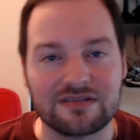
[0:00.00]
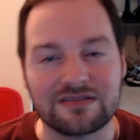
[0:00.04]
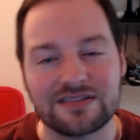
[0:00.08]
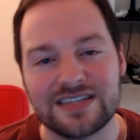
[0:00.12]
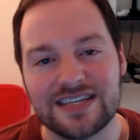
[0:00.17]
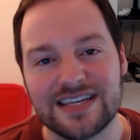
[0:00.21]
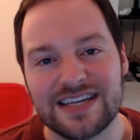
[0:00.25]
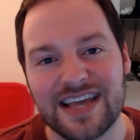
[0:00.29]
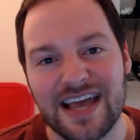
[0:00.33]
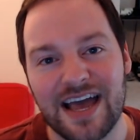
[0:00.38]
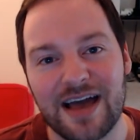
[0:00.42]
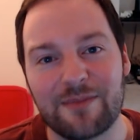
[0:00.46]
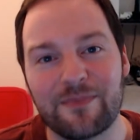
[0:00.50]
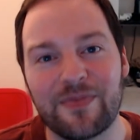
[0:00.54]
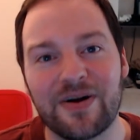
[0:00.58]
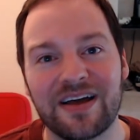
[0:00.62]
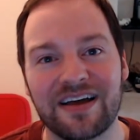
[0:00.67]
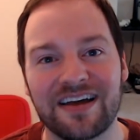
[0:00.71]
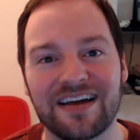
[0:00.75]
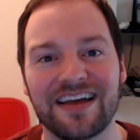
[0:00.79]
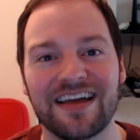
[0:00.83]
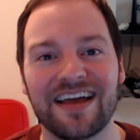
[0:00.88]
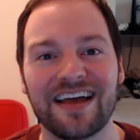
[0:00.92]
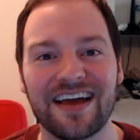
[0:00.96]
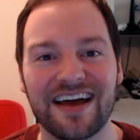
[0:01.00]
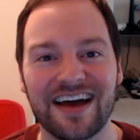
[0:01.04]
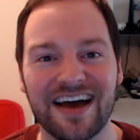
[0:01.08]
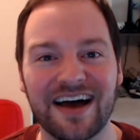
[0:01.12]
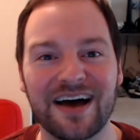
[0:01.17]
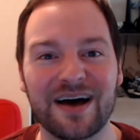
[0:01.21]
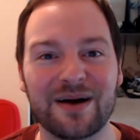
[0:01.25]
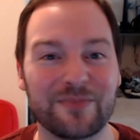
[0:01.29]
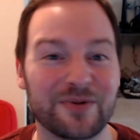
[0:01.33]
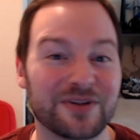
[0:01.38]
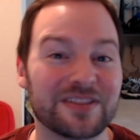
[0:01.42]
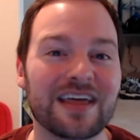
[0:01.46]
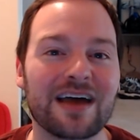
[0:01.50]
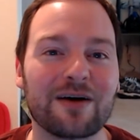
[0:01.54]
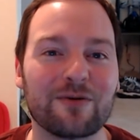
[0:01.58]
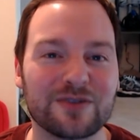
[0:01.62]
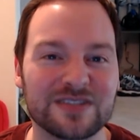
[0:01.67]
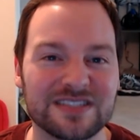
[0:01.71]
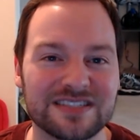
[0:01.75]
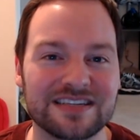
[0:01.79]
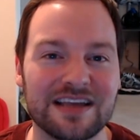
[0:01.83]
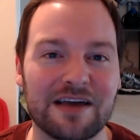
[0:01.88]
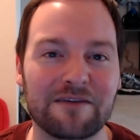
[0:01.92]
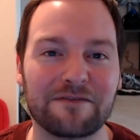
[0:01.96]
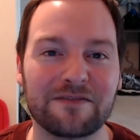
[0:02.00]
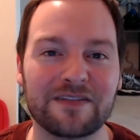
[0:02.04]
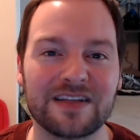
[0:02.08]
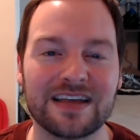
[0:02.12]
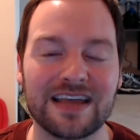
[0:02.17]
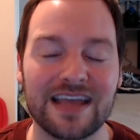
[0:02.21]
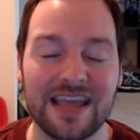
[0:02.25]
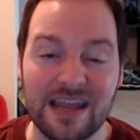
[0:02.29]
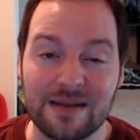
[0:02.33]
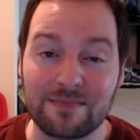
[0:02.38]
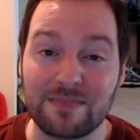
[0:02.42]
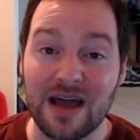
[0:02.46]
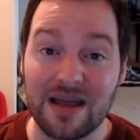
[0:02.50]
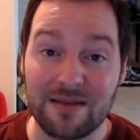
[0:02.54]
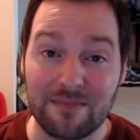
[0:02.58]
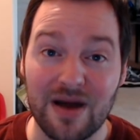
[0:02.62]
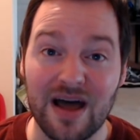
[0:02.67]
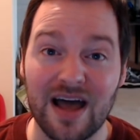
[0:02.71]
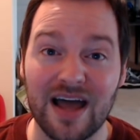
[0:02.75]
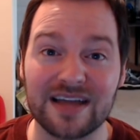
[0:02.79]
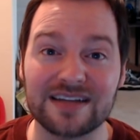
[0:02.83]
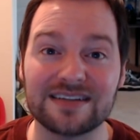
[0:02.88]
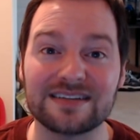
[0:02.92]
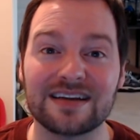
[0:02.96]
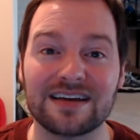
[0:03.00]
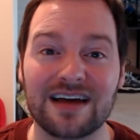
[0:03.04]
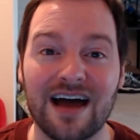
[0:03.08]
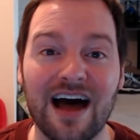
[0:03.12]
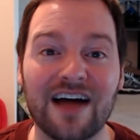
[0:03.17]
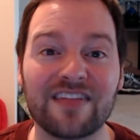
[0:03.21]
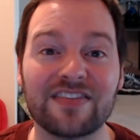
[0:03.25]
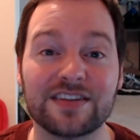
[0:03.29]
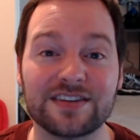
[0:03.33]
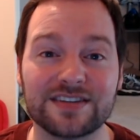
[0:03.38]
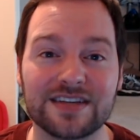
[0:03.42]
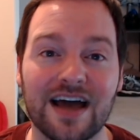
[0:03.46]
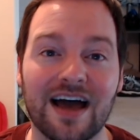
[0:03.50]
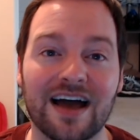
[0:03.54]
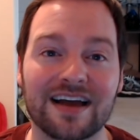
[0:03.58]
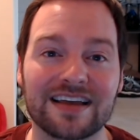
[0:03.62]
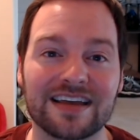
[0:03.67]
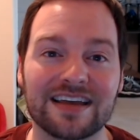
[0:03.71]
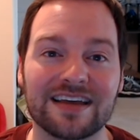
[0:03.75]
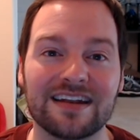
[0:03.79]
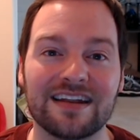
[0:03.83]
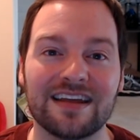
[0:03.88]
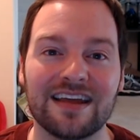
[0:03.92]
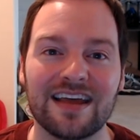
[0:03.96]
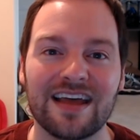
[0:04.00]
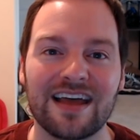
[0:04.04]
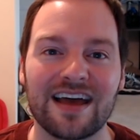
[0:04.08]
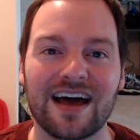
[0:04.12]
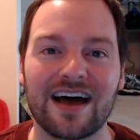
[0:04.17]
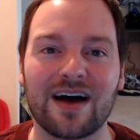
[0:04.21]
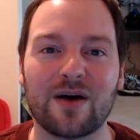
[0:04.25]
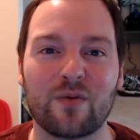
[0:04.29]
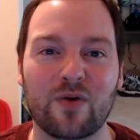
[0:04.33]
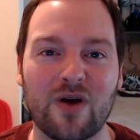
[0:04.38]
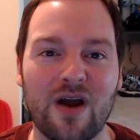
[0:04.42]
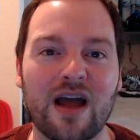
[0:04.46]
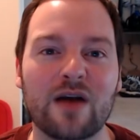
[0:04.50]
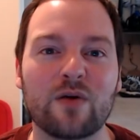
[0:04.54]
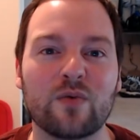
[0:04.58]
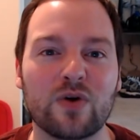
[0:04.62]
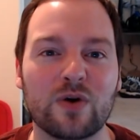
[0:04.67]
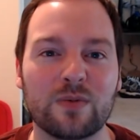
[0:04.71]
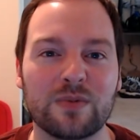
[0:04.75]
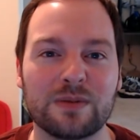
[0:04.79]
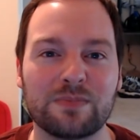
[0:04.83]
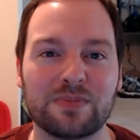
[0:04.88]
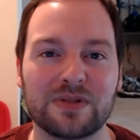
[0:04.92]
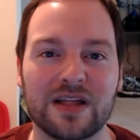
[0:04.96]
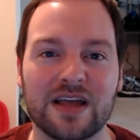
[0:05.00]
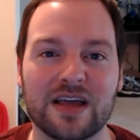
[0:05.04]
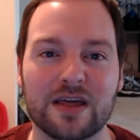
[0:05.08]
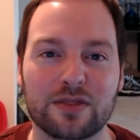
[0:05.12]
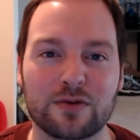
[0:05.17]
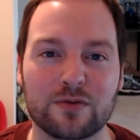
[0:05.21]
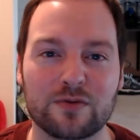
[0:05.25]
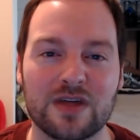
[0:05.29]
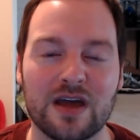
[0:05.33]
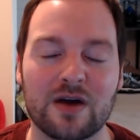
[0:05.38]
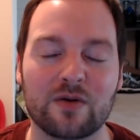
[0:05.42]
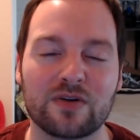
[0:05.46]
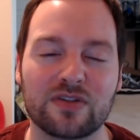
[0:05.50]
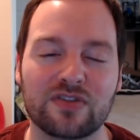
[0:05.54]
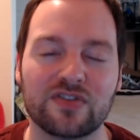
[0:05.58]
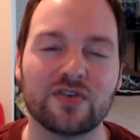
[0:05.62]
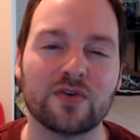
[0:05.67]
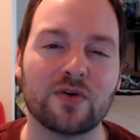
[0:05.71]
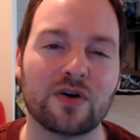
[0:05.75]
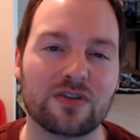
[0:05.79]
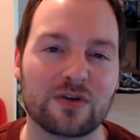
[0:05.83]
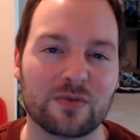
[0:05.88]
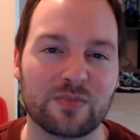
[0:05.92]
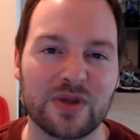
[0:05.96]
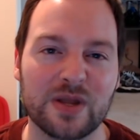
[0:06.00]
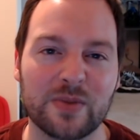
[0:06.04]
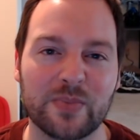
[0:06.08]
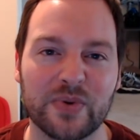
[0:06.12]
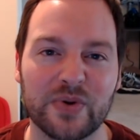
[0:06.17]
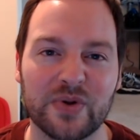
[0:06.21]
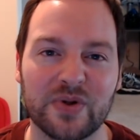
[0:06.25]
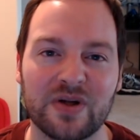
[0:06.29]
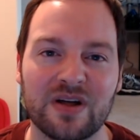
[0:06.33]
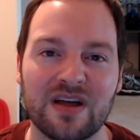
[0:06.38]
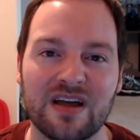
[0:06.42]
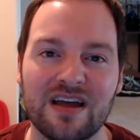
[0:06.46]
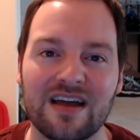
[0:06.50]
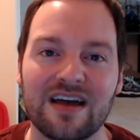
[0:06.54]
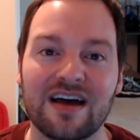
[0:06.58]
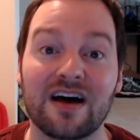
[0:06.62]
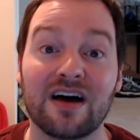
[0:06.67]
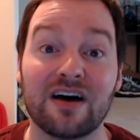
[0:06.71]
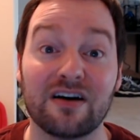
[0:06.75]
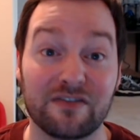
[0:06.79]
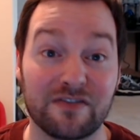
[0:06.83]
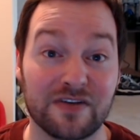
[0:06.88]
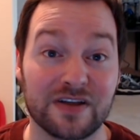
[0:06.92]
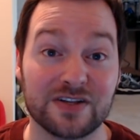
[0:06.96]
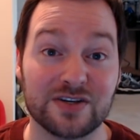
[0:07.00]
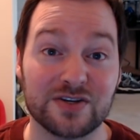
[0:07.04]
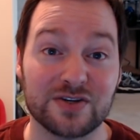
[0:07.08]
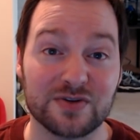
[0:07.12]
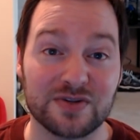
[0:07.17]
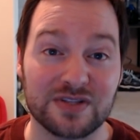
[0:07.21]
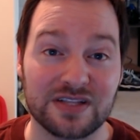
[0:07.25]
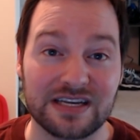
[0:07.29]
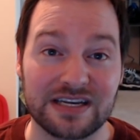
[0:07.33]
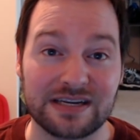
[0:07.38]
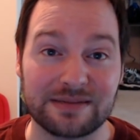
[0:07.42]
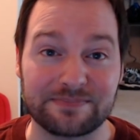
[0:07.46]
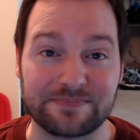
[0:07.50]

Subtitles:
TM. But that one's definitely in my mind, on the docket, where I will be playing through that with 2 other people eventually.